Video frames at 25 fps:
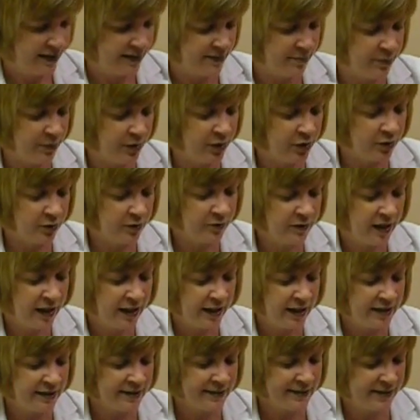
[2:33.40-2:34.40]
It's
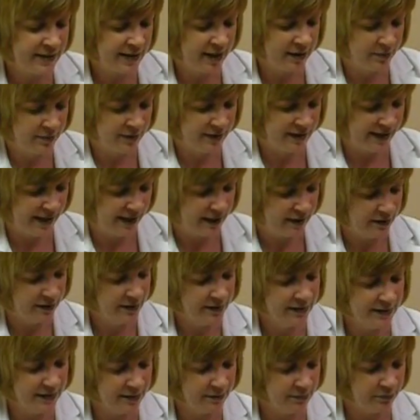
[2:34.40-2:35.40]
bovine stem
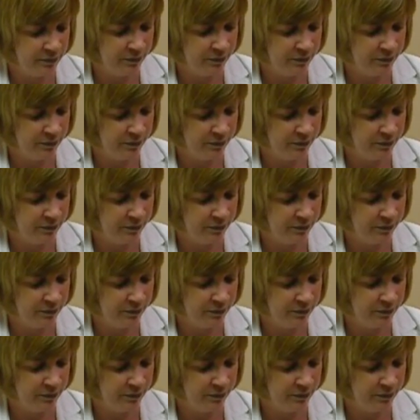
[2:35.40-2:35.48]
cells,